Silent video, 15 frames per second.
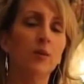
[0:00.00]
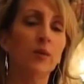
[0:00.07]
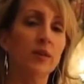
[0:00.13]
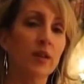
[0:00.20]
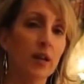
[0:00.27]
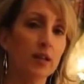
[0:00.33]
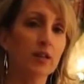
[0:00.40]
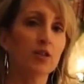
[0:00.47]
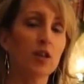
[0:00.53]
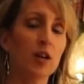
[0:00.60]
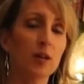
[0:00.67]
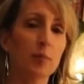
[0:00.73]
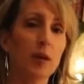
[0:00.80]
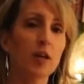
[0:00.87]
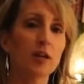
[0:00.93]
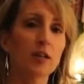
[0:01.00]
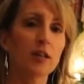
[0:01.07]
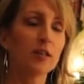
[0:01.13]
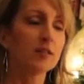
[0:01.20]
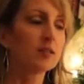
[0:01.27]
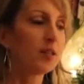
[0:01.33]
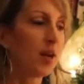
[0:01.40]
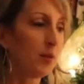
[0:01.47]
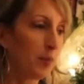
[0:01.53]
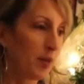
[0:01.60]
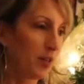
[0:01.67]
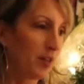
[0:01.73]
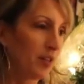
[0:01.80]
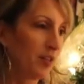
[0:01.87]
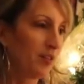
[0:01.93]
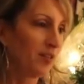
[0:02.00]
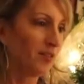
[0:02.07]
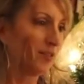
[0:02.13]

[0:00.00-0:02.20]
without a dog barking. Stop barking.